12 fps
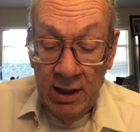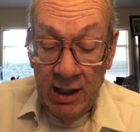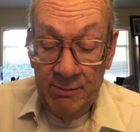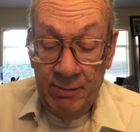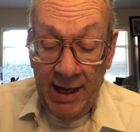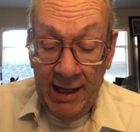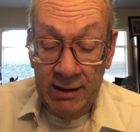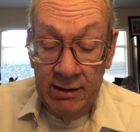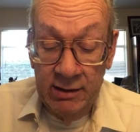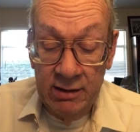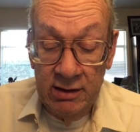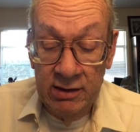A
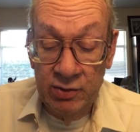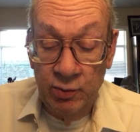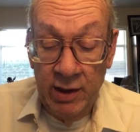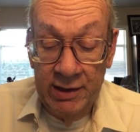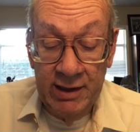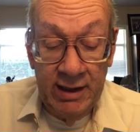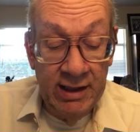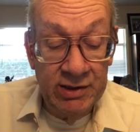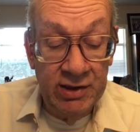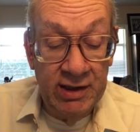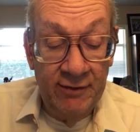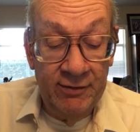patent is one that has
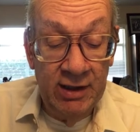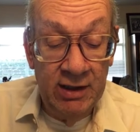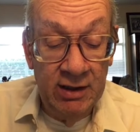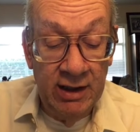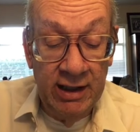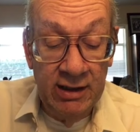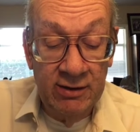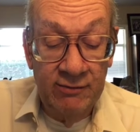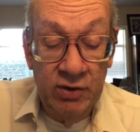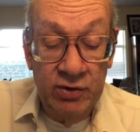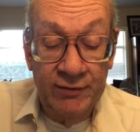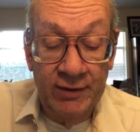a definite length of
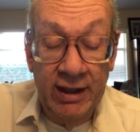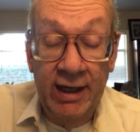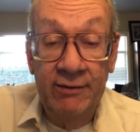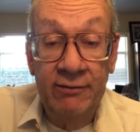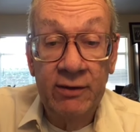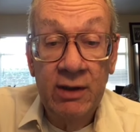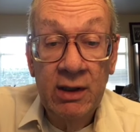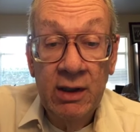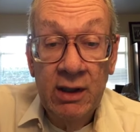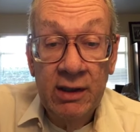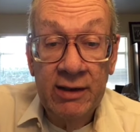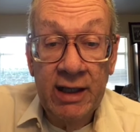useful life.
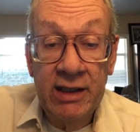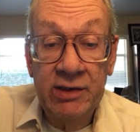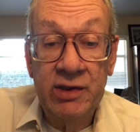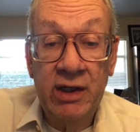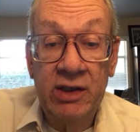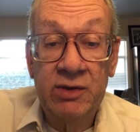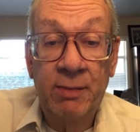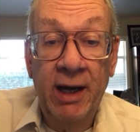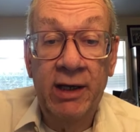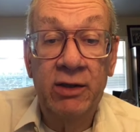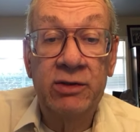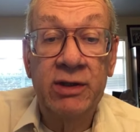That is, it
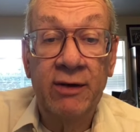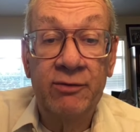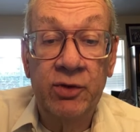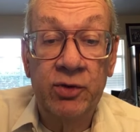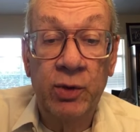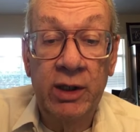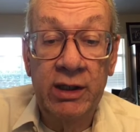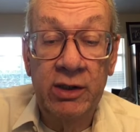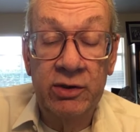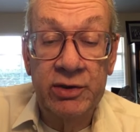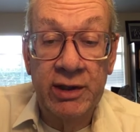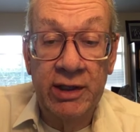expires after 20
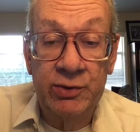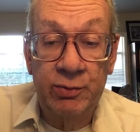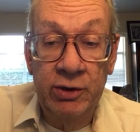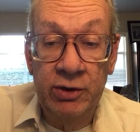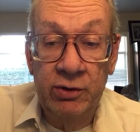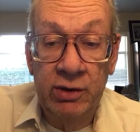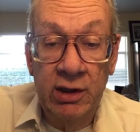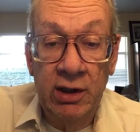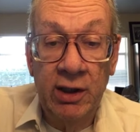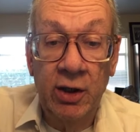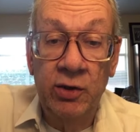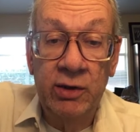years unless renewed and
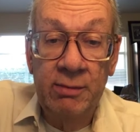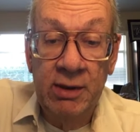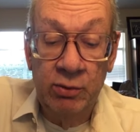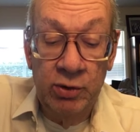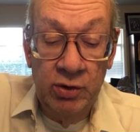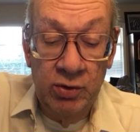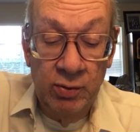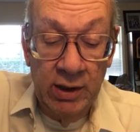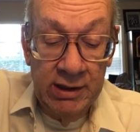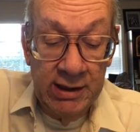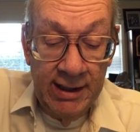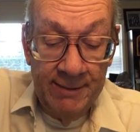can only be renewed
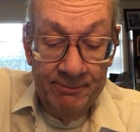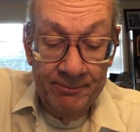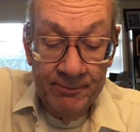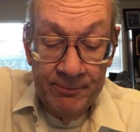one time.